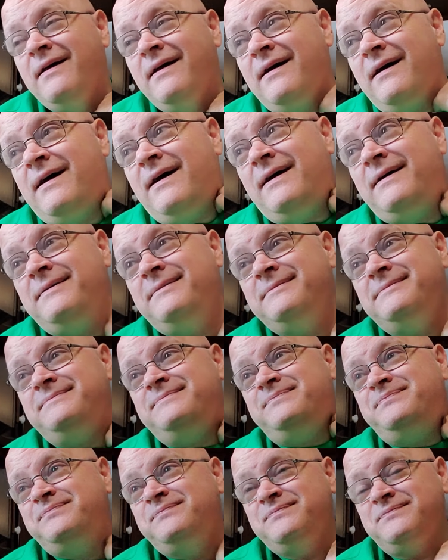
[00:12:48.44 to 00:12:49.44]
Uh,
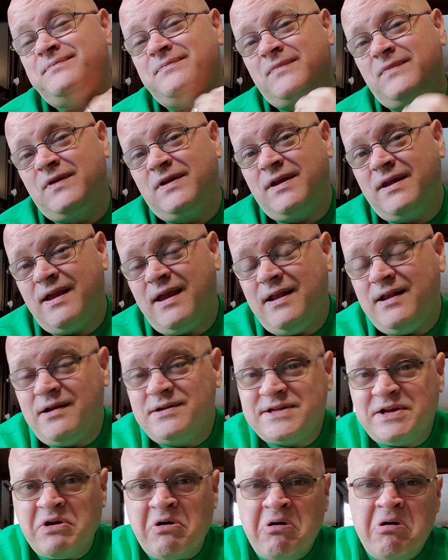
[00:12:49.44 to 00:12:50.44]
and
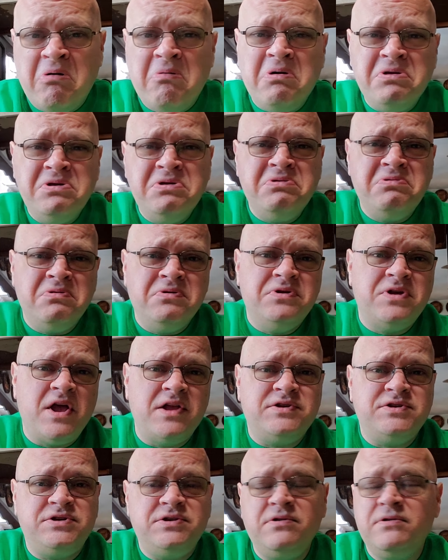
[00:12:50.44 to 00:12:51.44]
there's like, oh, well, you know,
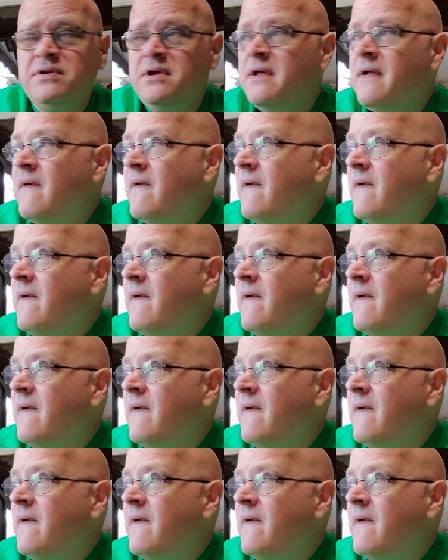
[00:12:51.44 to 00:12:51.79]
that's... You.